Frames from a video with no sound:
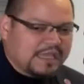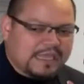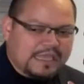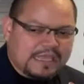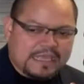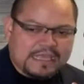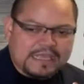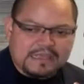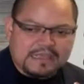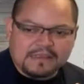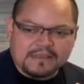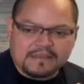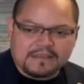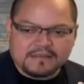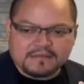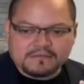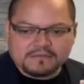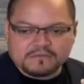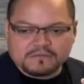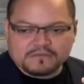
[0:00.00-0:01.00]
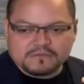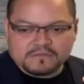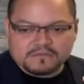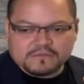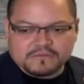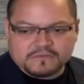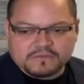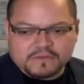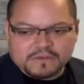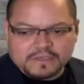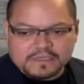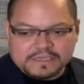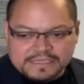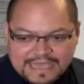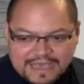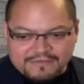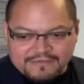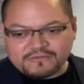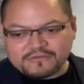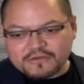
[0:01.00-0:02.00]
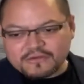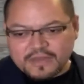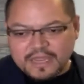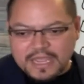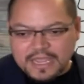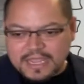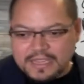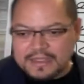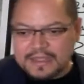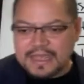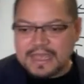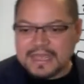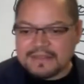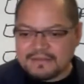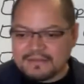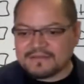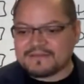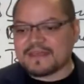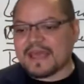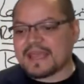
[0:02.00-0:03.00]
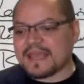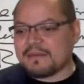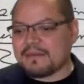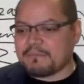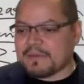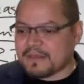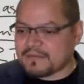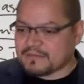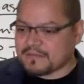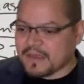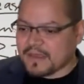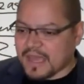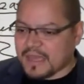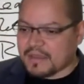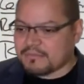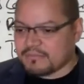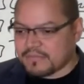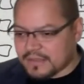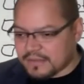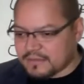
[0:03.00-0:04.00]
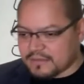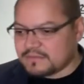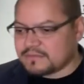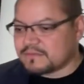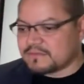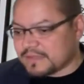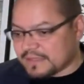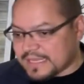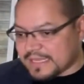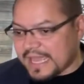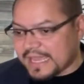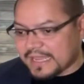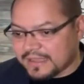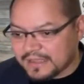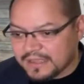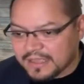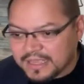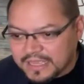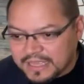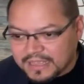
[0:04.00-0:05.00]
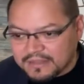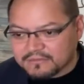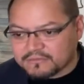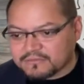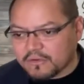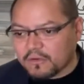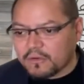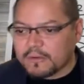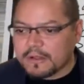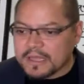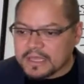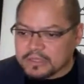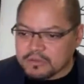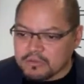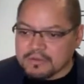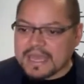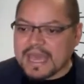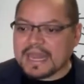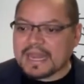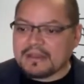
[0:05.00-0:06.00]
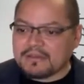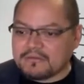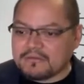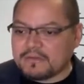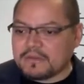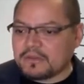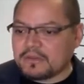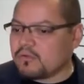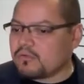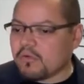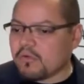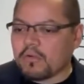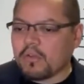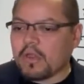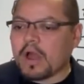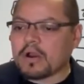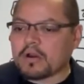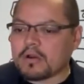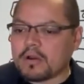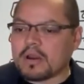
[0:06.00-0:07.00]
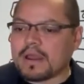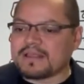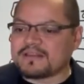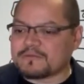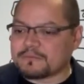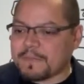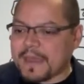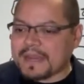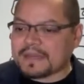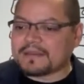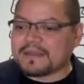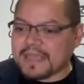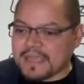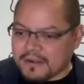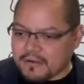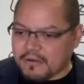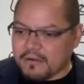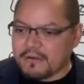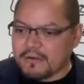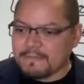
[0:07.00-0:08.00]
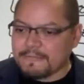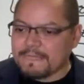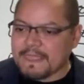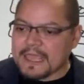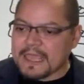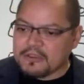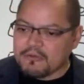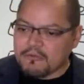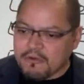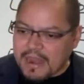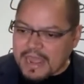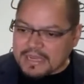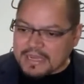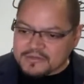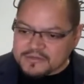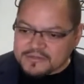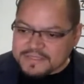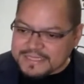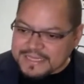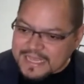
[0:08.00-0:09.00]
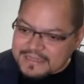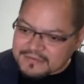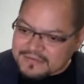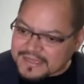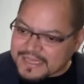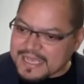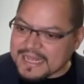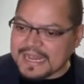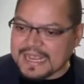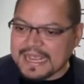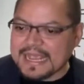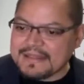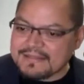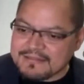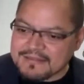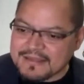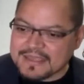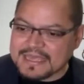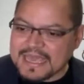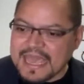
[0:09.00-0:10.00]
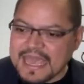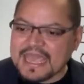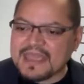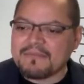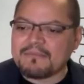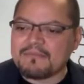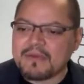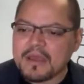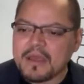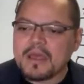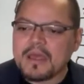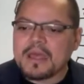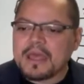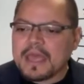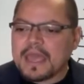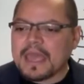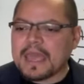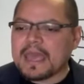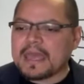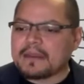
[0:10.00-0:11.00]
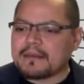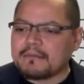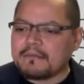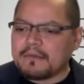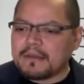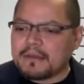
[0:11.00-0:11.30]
is yesterday, and the second best time is today. And so you get into you're no longer a spectator. You actually get to get in the game, and